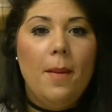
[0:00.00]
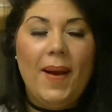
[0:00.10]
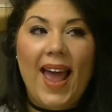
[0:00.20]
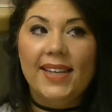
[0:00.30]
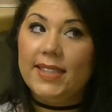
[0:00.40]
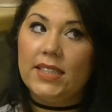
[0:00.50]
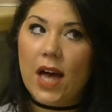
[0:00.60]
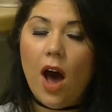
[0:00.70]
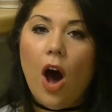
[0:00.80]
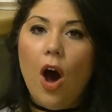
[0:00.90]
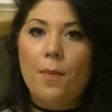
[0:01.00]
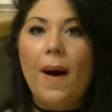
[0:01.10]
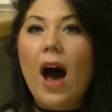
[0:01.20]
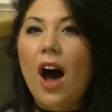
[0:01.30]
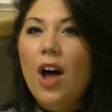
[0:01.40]
places that
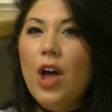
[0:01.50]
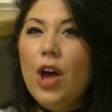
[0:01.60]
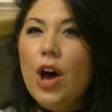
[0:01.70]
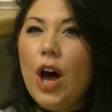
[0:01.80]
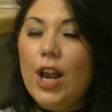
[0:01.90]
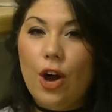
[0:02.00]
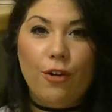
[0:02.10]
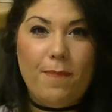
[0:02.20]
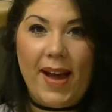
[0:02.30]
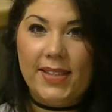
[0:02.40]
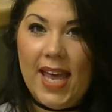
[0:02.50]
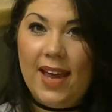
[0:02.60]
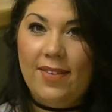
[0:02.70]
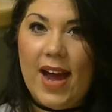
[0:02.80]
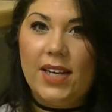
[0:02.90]
harbour a lot of
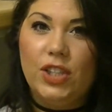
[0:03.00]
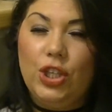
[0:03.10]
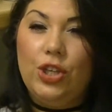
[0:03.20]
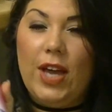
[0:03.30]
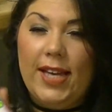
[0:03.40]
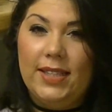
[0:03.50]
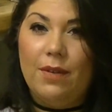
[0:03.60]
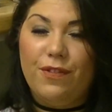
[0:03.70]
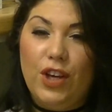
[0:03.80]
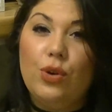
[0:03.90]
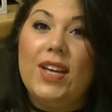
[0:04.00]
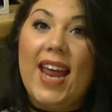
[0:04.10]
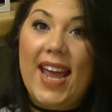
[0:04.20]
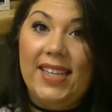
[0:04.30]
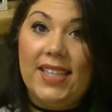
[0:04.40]
bacteria, so it's something you
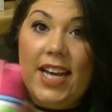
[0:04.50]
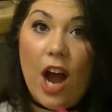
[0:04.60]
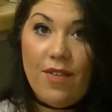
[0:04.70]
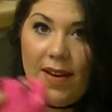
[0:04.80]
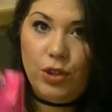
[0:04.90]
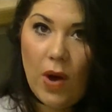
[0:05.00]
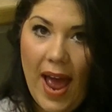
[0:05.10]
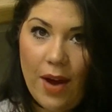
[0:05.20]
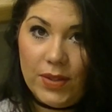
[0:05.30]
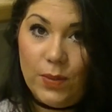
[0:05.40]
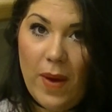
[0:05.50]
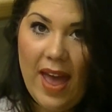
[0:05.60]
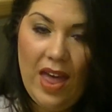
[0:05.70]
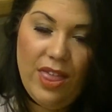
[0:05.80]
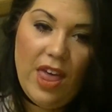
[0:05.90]
can easily go around your house
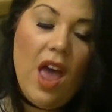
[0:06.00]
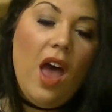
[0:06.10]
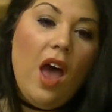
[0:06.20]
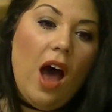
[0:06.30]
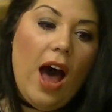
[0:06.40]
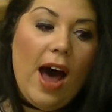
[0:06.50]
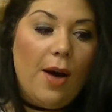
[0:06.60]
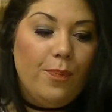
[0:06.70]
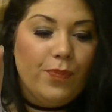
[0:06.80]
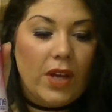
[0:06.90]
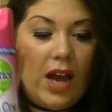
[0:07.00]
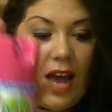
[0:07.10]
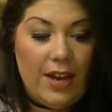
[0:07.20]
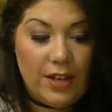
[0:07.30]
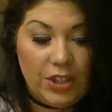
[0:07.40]
with,
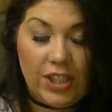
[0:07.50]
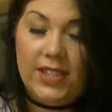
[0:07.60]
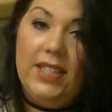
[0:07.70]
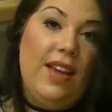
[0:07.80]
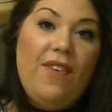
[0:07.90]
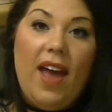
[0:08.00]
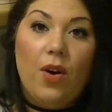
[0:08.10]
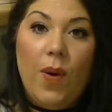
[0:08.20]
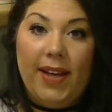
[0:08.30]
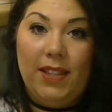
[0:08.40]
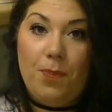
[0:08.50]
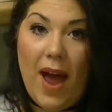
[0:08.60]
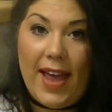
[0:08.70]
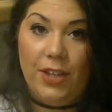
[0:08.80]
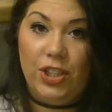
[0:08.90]
and just give it a quick
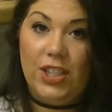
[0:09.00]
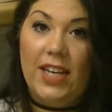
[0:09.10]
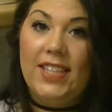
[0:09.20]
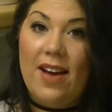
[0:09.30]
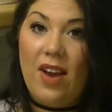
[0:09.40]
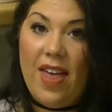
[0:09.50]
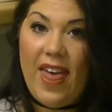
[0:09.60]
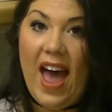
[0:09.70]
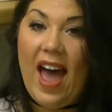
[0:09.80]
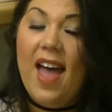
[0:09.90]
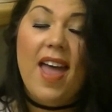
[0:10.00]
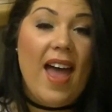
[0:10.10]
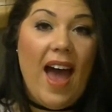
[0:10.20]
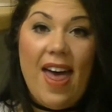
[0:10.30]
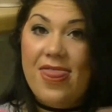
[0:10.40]
spray. You just go down like that,
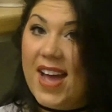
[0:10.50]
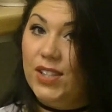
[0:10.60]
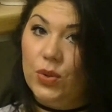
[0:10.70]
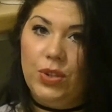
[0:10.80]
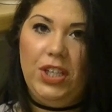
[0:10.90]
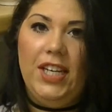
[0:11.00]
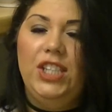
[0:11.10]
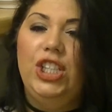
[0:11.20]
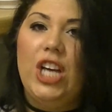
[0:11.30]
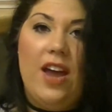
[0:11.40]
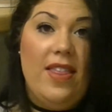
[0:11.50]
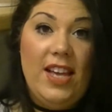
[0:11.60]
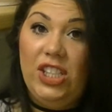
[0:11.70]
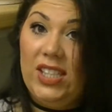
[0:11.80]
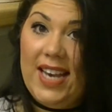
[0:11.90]
and that's all you need to do, and
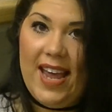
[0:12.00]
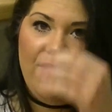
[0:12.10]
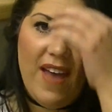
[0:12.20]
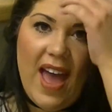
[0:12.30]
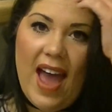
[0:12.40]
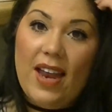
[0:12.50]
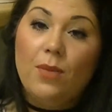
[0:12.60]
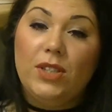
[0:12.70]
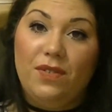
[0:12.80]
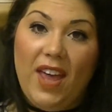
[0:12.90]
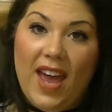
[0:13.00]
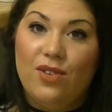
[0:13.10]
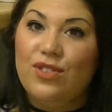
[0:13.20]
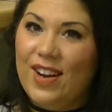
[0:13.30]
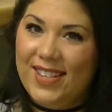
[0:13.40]
then just leave it, and it would have
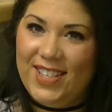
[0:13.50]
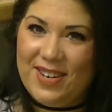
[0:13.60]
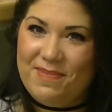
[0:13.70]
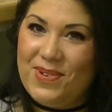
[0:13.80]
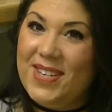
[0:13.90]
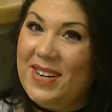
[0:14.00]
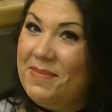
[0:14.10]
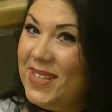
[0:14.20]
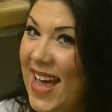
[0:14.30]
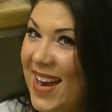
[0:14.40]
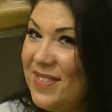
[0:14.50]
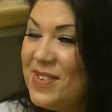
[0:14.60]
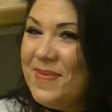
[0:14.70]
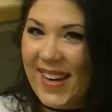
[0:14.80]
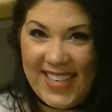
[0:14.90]
killed 99.9% of
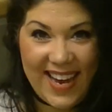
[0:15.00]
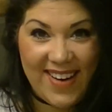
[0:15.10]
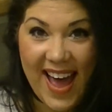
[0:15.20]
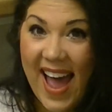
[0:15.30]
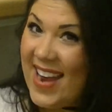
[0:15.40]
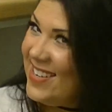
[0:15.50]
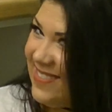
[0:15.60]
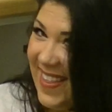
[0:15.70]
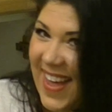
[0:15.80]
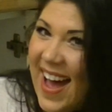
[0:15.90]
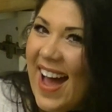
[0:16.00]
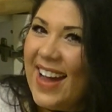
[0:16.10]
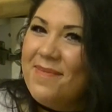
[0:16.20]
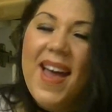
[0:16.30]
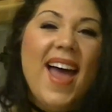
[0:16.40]
all bacteria in and around the
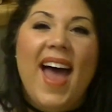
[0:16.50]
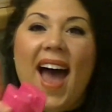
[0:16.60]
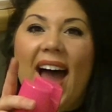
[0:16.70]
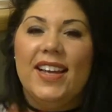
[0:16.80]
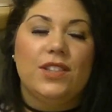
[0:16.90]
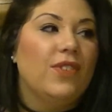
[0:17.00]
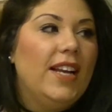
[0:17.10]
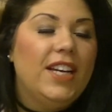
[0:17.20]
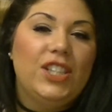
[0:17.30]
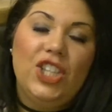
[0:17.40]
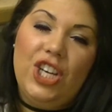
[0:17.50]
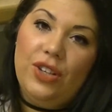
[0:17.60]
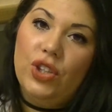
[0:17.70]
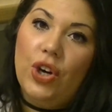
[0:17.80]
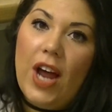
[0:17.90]
home. And it's really good to
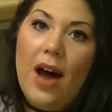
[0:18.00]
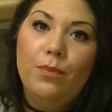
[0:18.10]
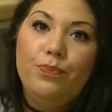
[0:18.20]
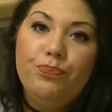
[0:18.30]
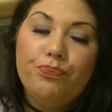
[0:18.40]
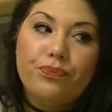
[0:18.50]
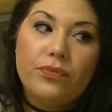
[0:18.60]
use on